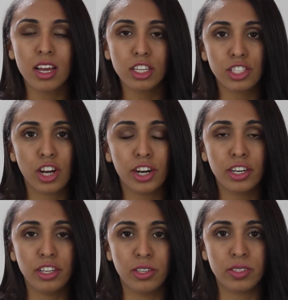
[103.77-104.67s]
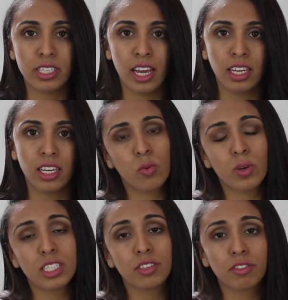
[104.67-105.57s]
started using
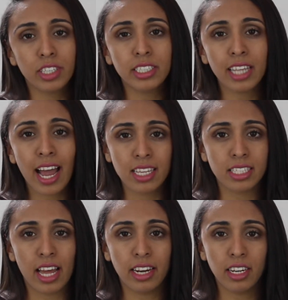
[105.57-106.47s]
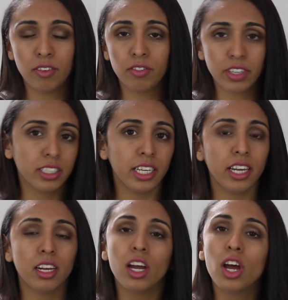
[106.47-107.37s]
was realize that
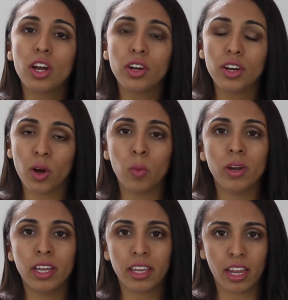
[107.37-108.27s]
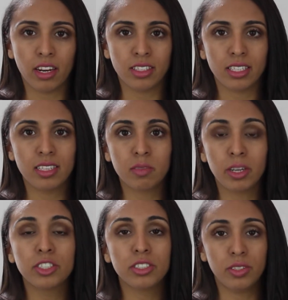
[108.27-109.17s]
really nobody cares as
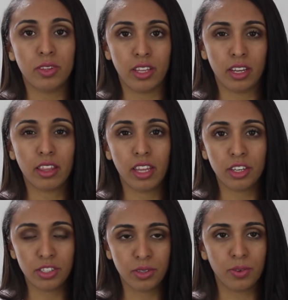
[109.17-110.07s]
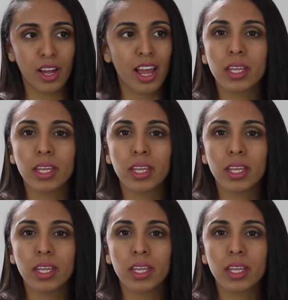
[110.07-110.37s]
much as you think they do.